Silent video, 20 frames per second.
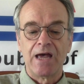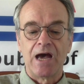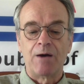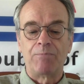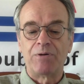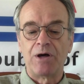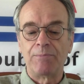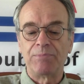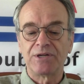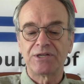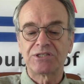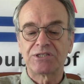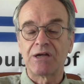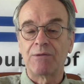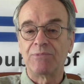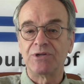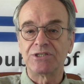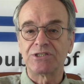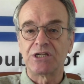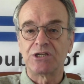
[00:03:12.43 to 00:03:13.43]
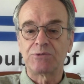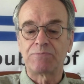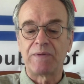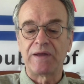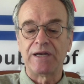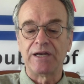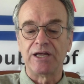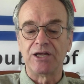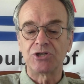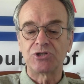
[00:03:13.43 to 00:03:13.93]
A public summons is
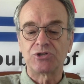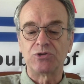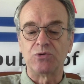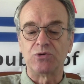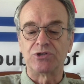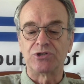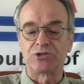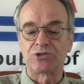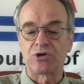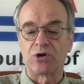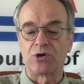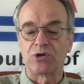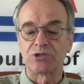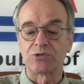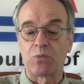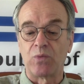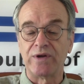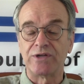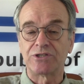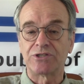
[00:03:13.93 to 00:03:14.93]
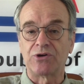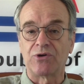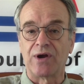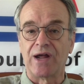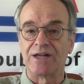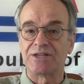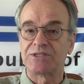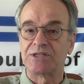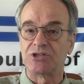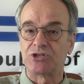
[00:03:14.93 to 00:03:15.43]
being issued to Charles Windsor
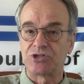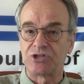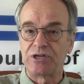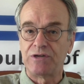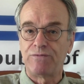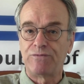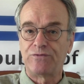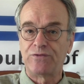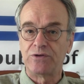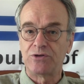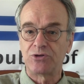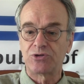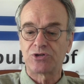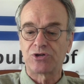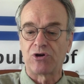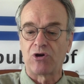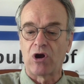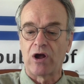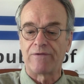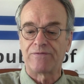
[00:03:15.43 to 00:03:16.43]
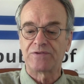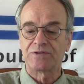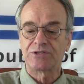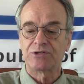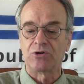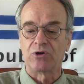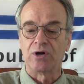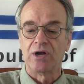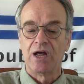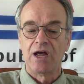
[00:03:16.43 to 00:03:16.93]
as the chief fiduciary
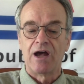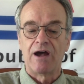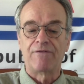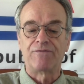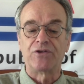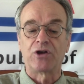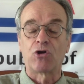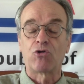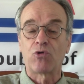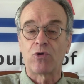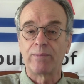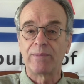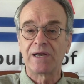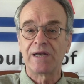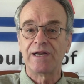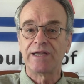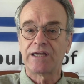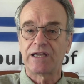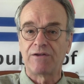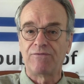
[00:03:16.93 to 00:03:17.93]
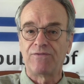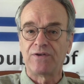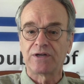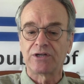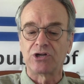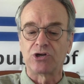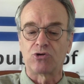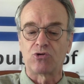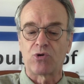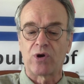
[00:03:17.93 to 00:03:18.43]
officer of the criminally
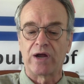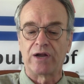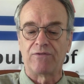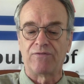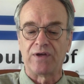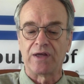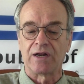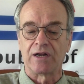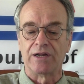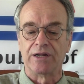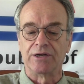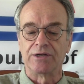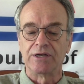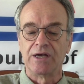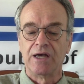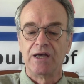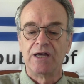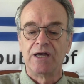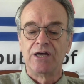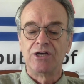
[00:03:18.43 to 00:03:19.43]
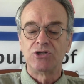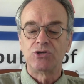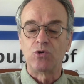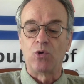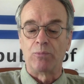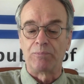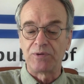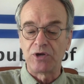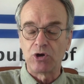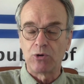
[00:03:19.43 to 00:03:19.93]
convicted Crown of England
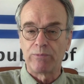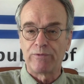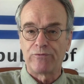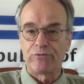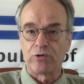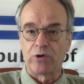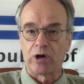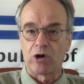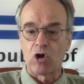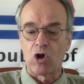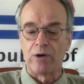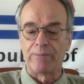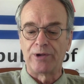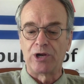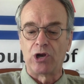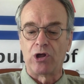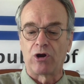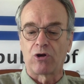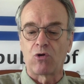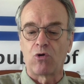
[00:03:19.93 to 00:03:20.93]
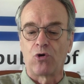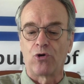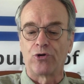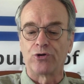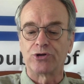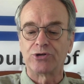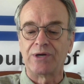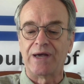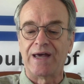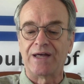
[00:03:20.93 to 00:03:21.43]
to appear before a common law
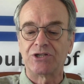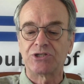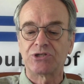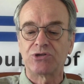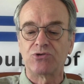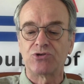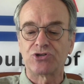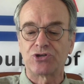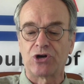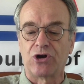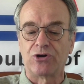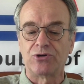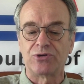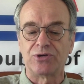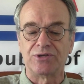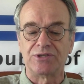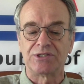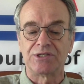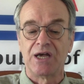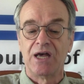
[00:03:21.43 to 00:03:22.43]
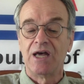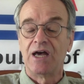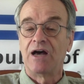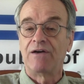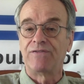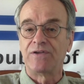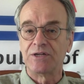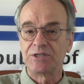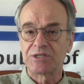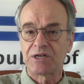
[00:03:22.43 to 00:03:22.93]
court to answer charges
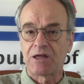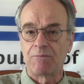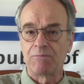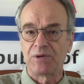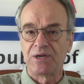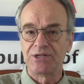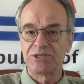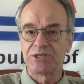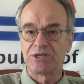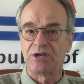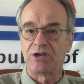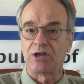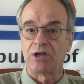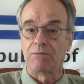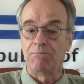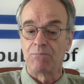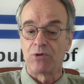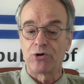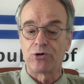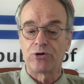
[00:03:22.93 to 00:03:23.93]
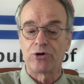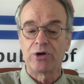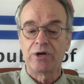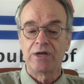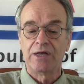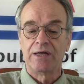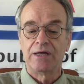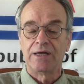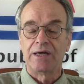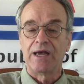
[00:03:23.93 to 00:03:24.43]
of his complicity in murder
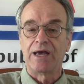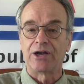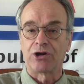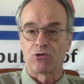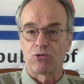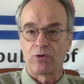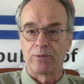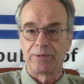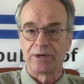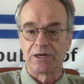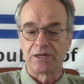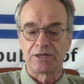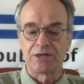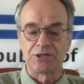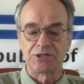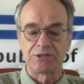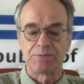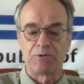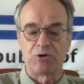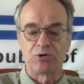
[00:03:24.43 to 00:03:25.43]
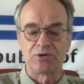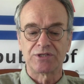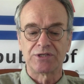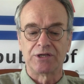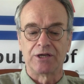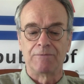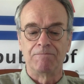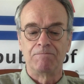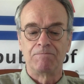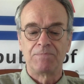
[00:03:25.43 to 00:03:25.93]
and a criminal
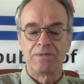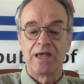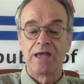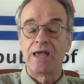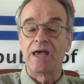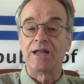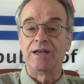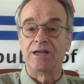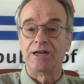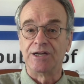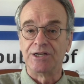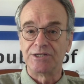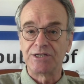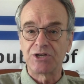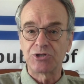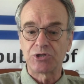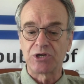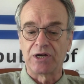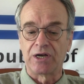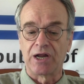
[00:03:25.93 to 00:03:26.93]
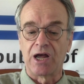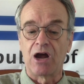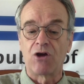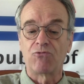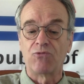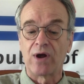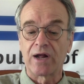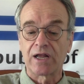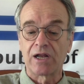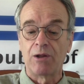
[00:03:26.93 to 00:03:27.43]
conspiracy. And in addition, a
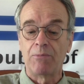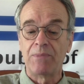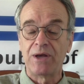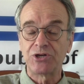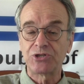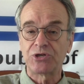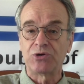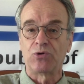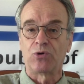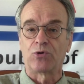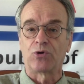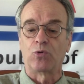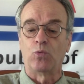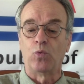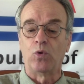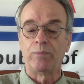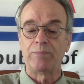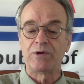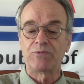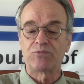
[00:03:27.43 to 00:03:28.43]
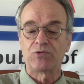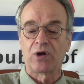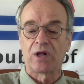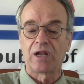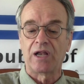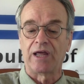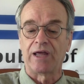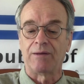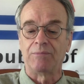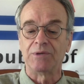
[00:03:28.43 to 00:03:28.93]
reclamation order will be
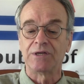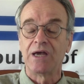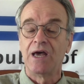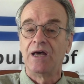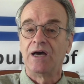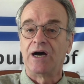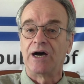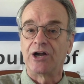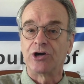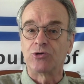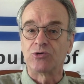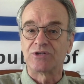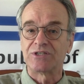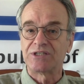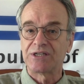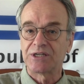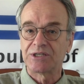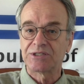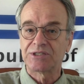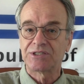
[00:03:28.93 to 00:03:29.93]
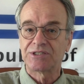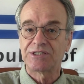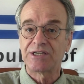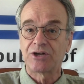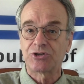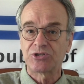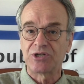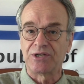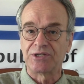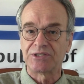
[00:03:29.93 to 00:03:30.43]
proclaimed under
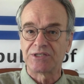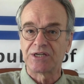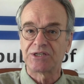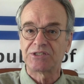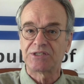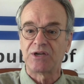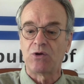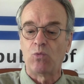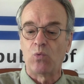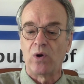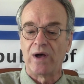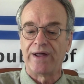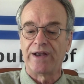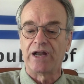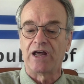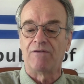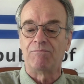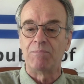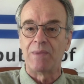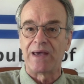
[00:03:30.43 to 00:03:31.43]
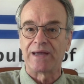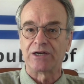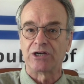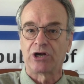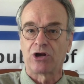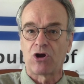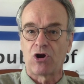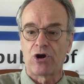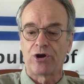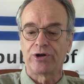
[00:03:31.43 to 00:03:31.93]
Section 61 of
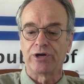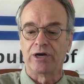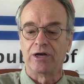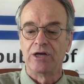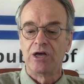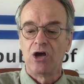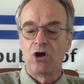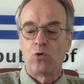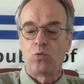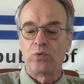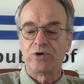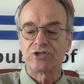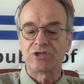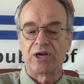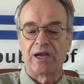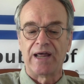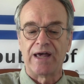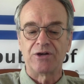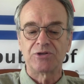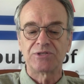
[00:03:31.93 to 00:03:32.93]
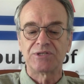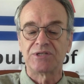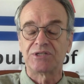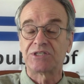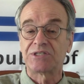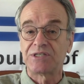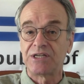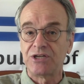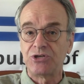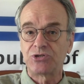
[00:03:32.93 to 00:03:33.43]
Magna Carta, which allows the
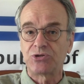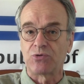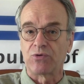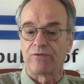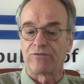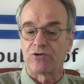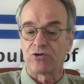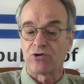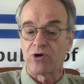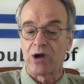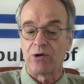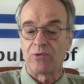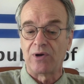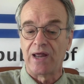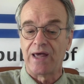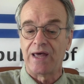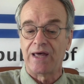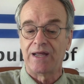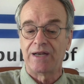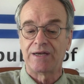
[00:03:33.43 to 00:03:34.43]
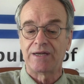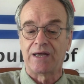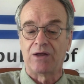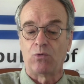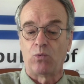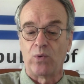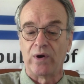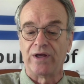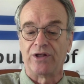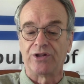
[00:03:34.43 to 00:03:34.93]
seizure of Crown land
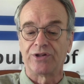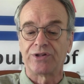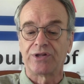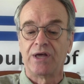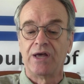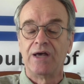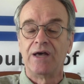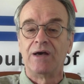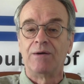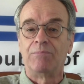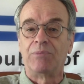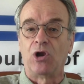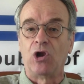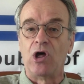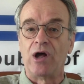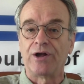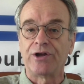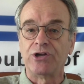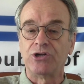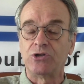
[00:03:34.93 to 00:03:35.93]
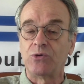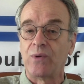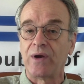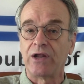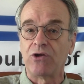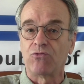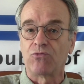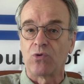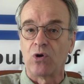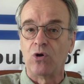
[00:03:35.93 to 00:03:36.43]
and wealth belonging to
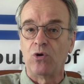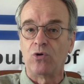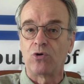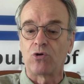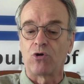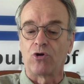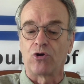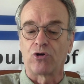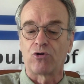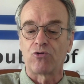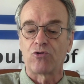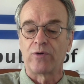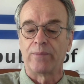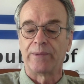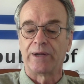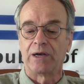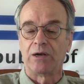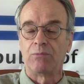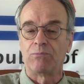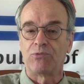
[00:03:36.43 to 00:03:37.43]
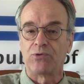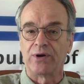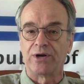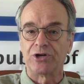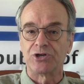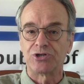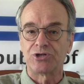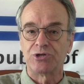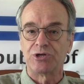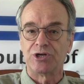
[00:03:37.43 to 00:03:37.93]
any rogue or criminal
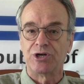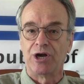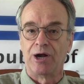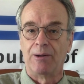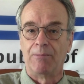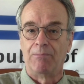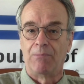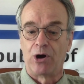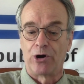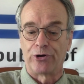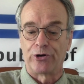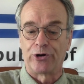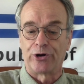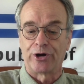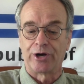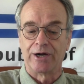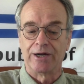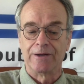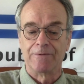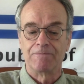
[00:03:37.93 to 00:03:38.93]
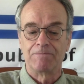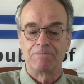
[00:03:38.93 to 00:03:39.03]
British monarch.